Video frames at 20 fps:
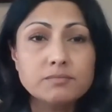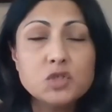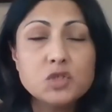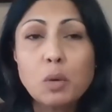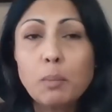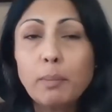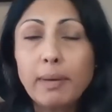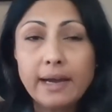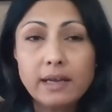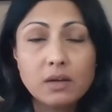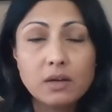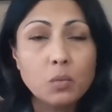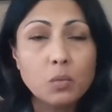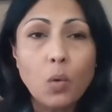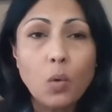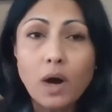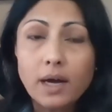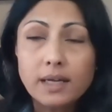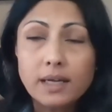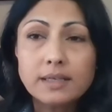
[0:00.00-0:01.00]
Joe Biden
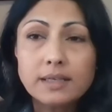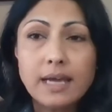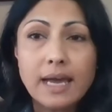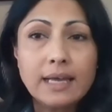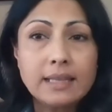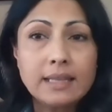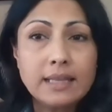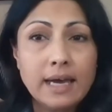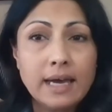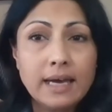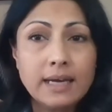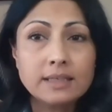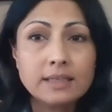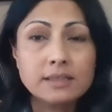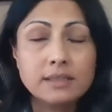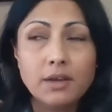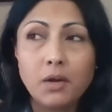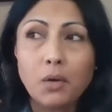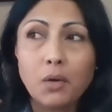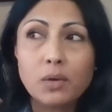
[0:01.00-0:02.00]
won and that,
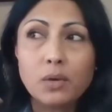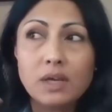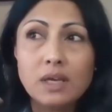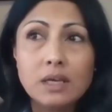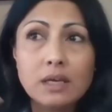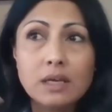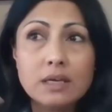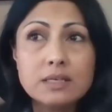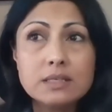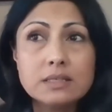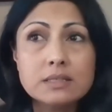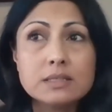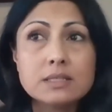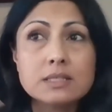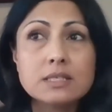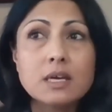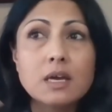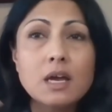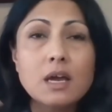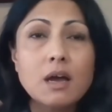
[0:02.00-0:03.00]
he
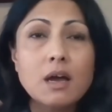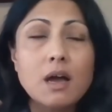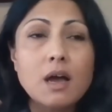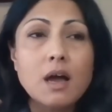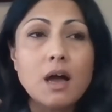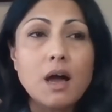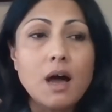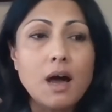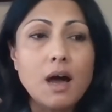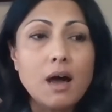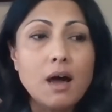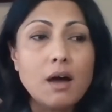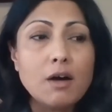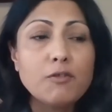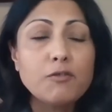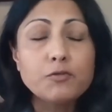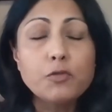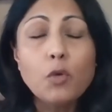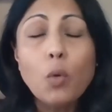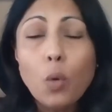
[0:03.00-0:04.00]
is
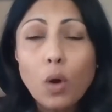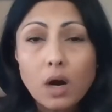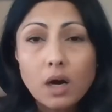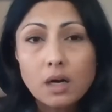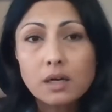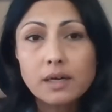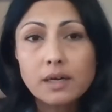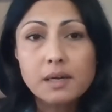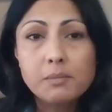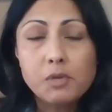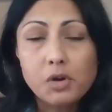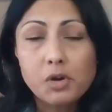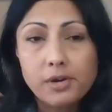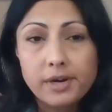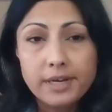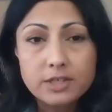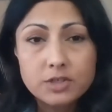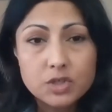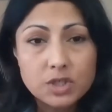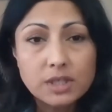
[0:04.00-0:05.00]
for
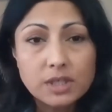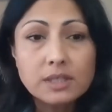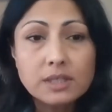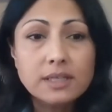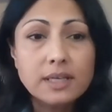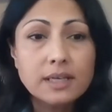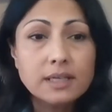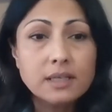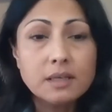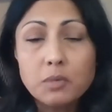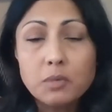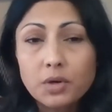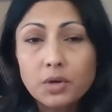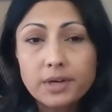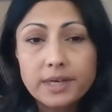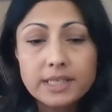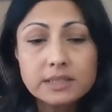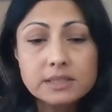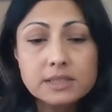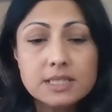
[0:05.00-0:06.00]
immigration and
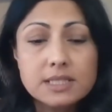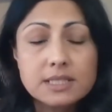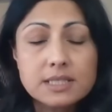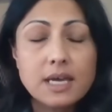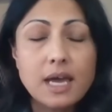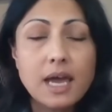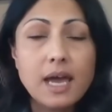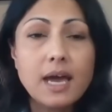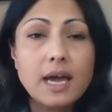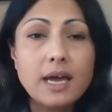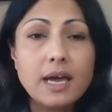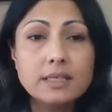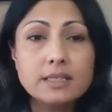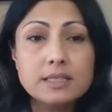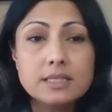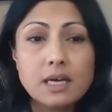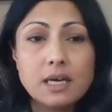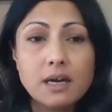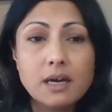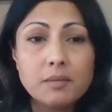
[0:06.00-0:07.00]
immigrants.
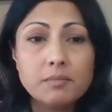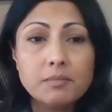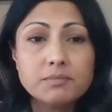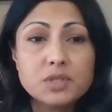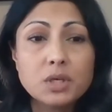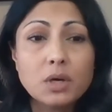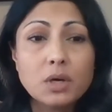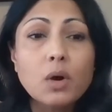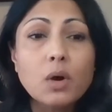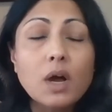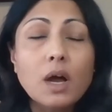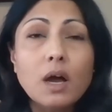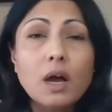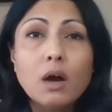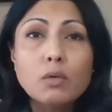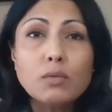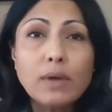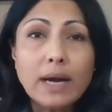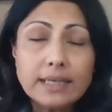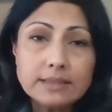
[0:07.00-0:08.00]
And so
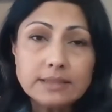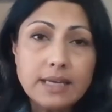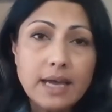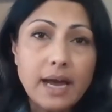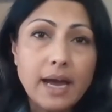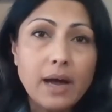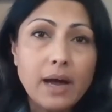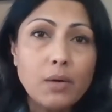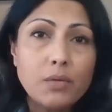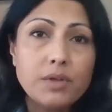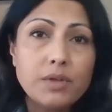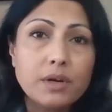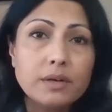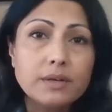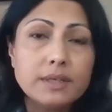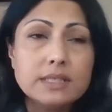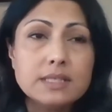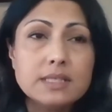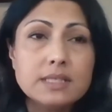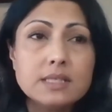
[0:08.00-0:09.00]
right now there
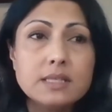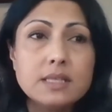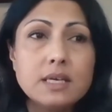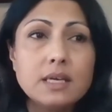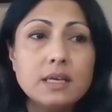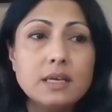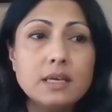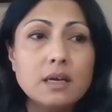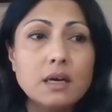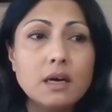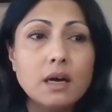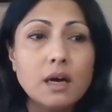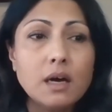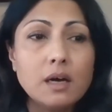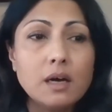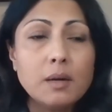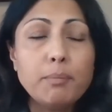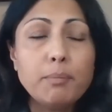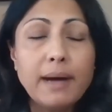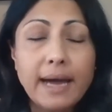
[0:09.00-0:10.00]
is the
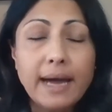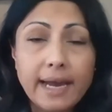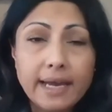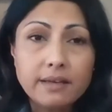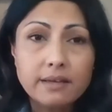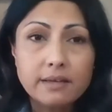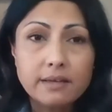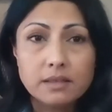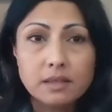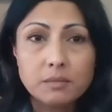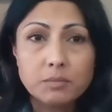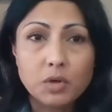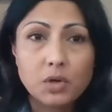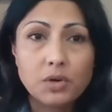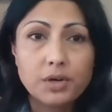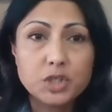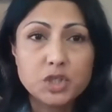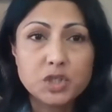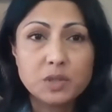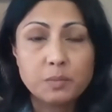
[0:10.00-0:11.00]
Biden
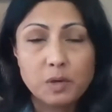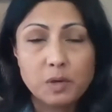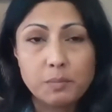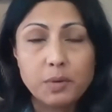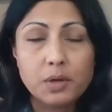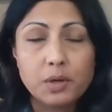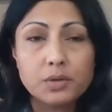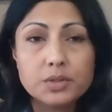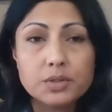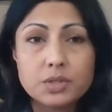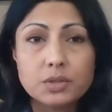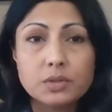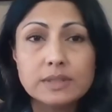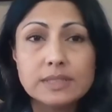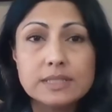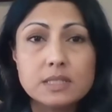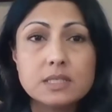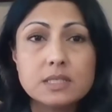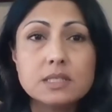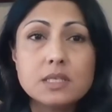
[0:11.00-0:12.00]
immigration proposal.
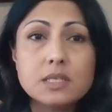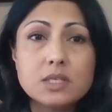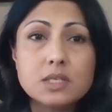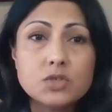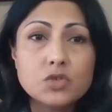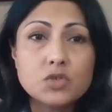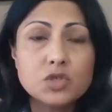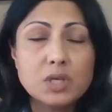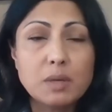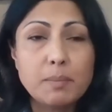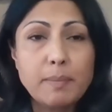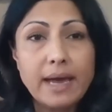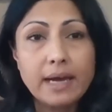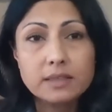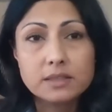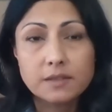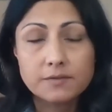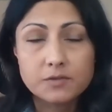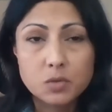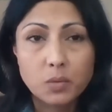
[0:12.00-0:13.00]
It's a Citizenship
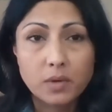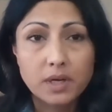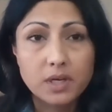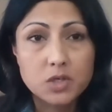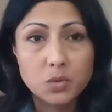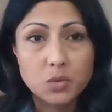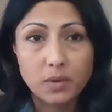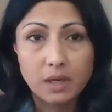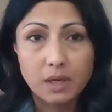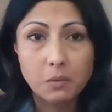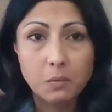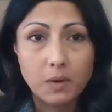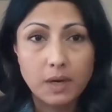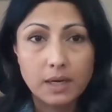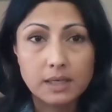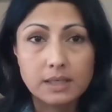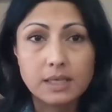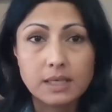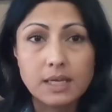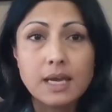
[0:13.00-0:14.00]
Act of
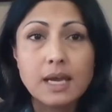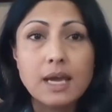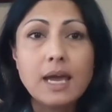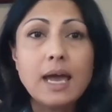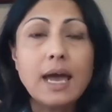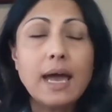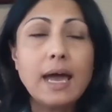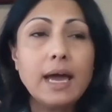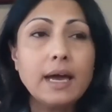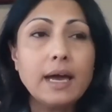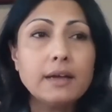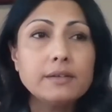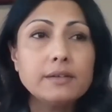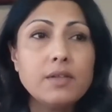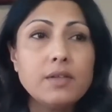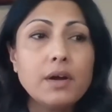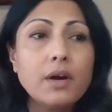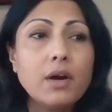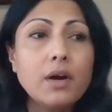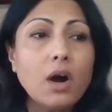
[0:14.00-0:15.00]
2021.
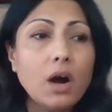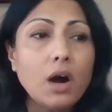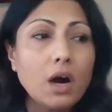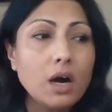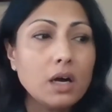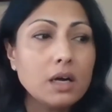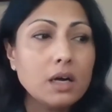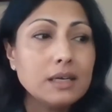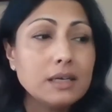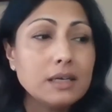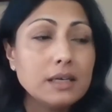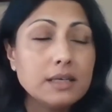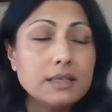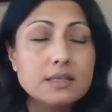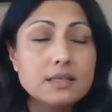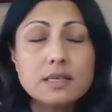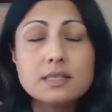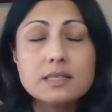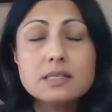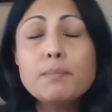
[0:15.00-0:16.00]
And
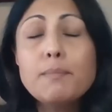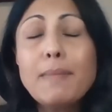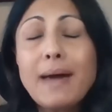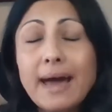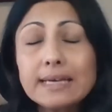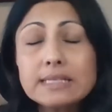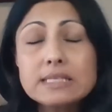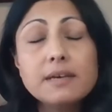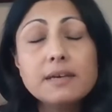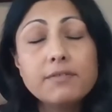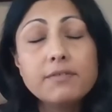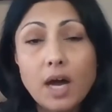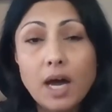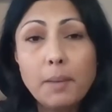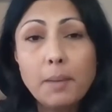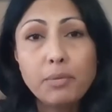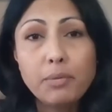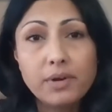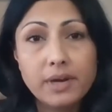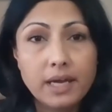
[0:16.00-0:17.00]
it's a massive
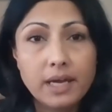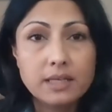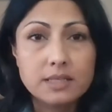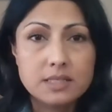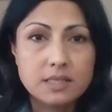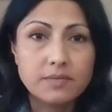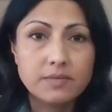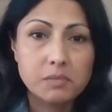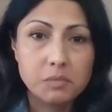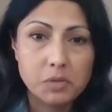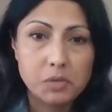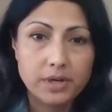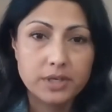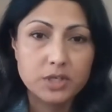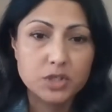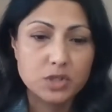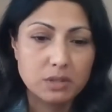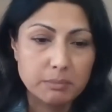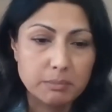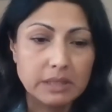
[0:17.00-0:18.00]
comprehensive
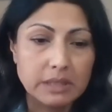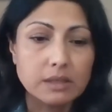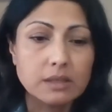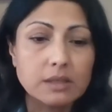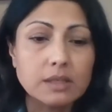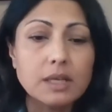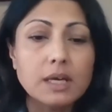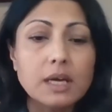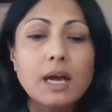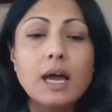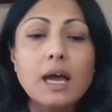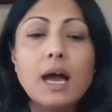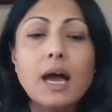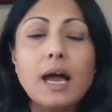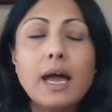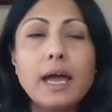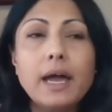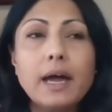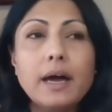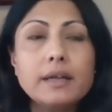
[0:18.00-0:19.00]
immigration bill.
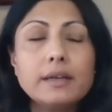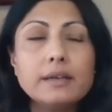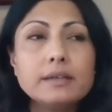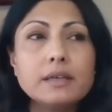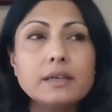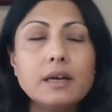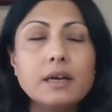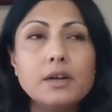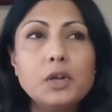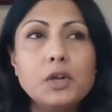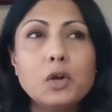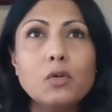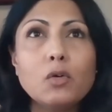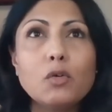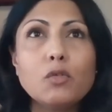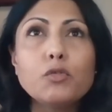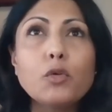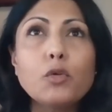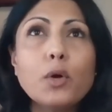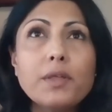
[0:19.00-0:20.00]
And,
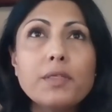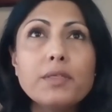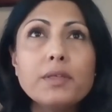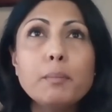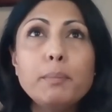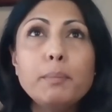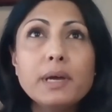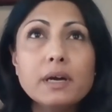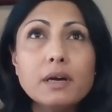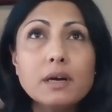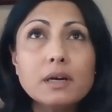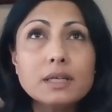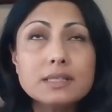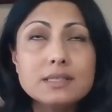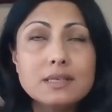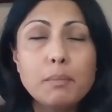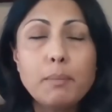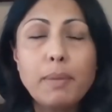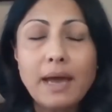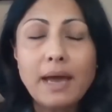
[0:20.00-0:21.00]
for the bill to